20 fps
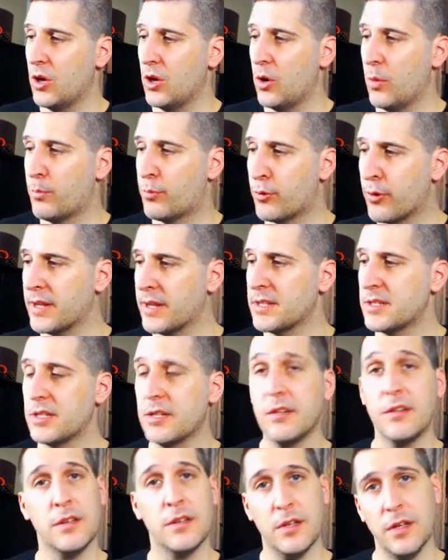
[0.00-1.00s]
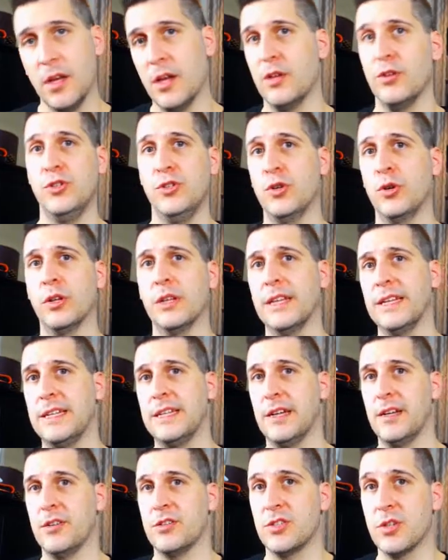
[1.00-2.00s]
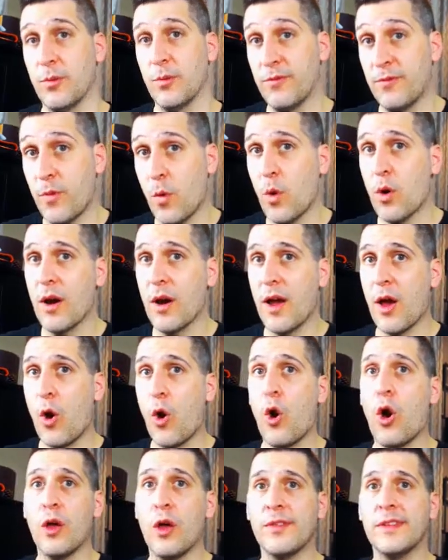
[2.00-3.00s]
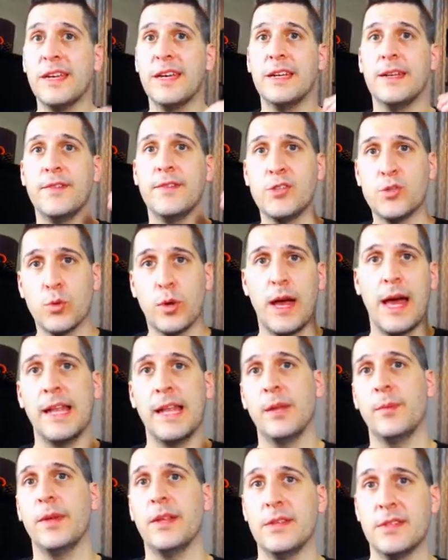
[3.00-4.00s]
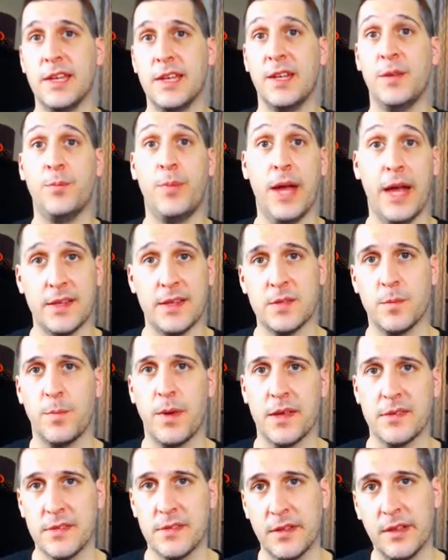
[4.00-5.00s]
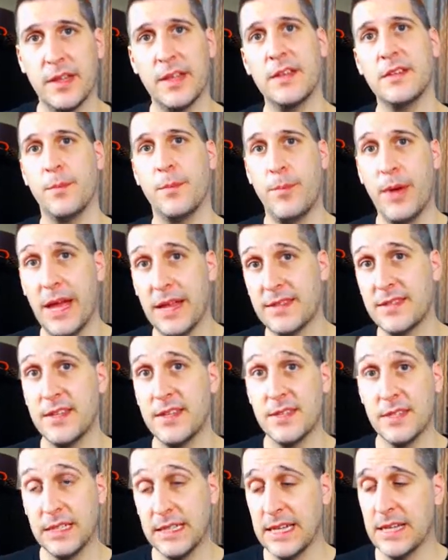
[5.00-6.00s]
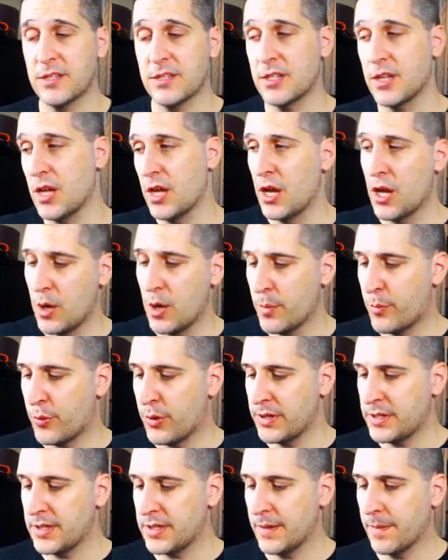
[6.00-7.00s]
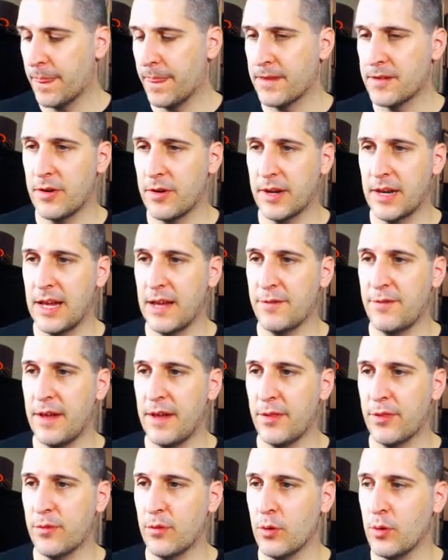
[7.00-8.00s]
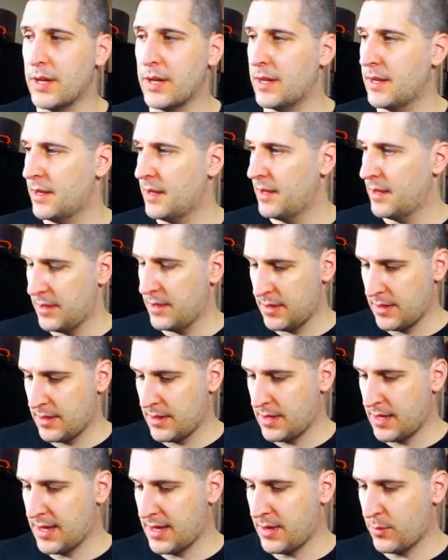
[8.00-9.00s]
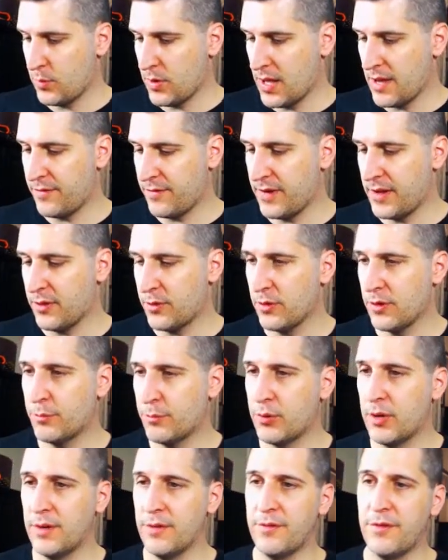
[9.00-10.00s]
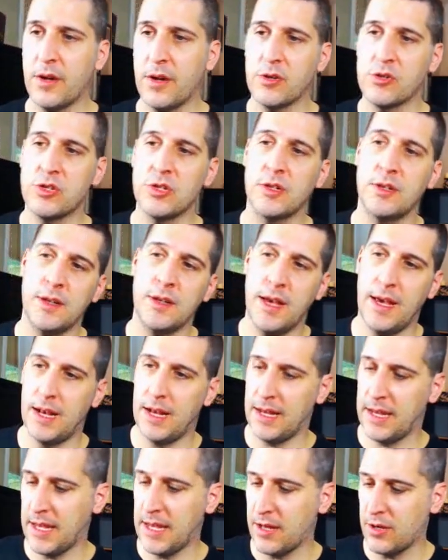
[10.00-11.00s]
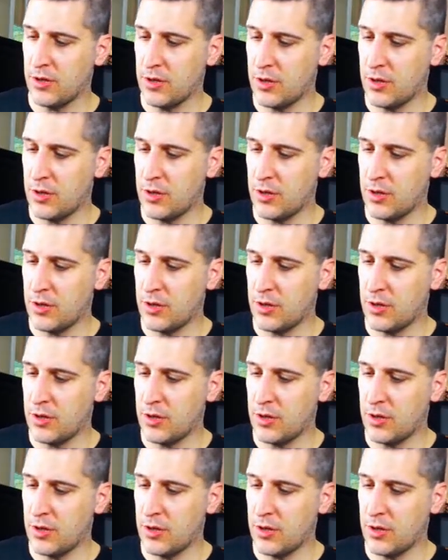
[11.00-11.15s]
print doodly d. So for all the individual elements in pets, and pets is a list, print it. So I'm going to F8 through it, and we'll F8 through the print function, and I get